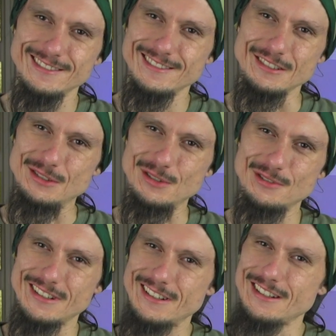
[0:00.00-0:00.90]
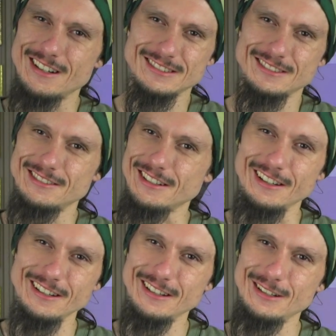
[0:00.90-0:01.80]
you know, getting asked like,
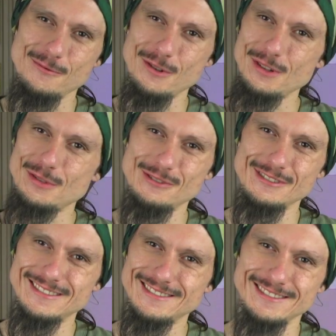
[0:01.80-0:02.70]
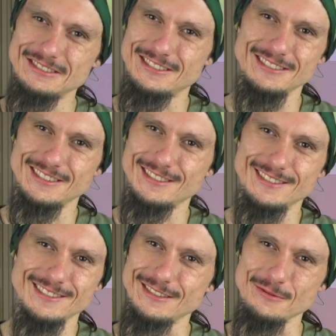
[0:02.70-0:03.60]
hey, what are you doing? It's like,
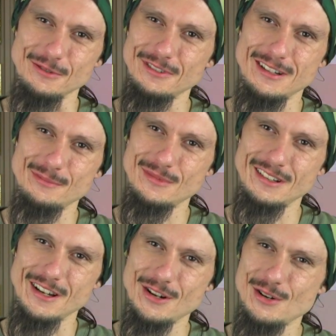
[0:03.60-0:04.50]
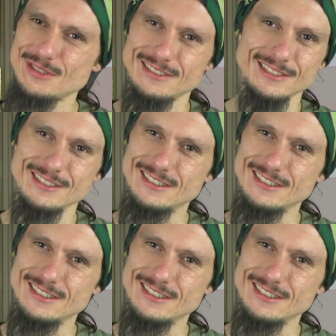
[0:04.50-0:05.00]
you want to come hang out? It's like,